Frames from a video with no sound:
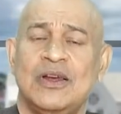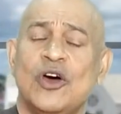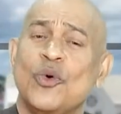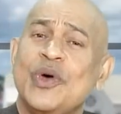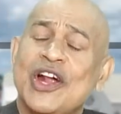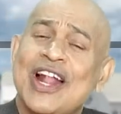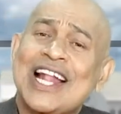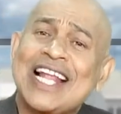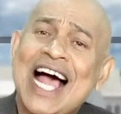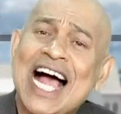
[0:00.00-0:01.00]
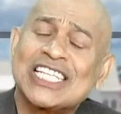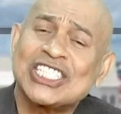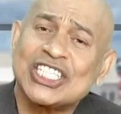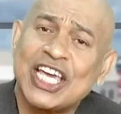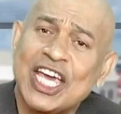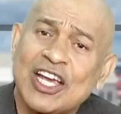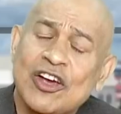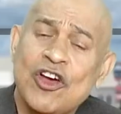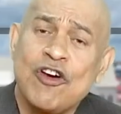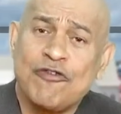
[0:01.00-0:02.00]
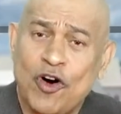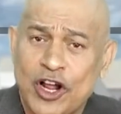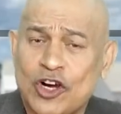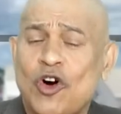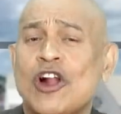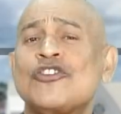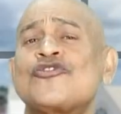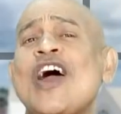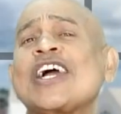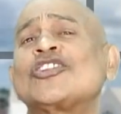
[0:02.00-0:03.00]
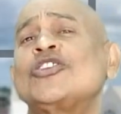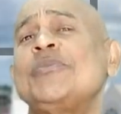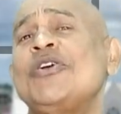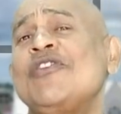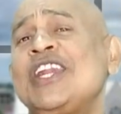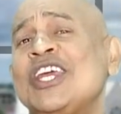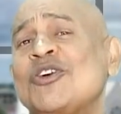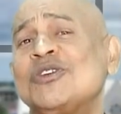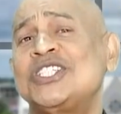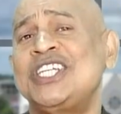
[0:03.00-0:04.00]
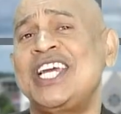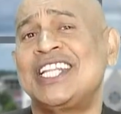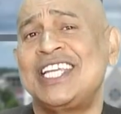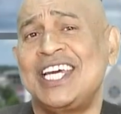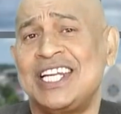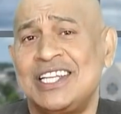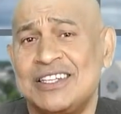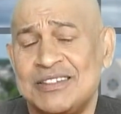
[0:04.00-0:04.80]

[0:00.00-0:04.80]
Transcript: We are not asking for a contract to be renegotiated.